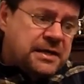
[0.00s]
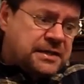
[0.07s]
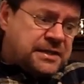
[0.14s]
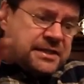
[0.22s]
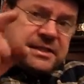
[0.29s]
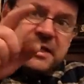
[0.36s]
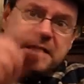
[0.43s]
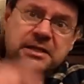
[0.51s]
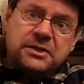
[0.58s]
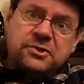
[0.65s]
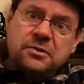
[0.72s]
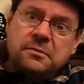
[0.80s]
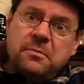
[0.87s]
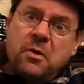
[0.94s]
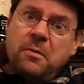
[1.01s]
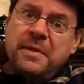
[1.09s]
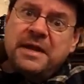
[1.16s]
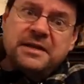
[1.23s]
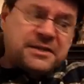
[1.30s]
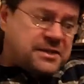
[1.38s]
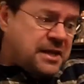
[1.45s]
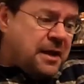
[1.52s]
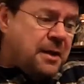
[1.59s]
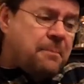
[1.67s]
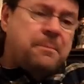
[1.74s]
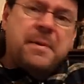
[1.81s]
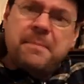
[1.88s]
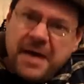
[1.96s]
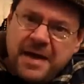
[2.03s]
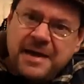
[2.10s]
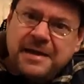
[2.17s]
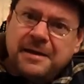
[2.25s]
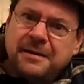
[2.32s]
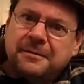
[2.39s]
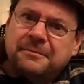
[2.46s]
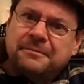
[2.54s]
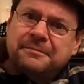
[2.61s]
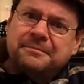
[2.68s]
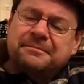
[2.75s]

See you soon, malt mates. Bye-bye.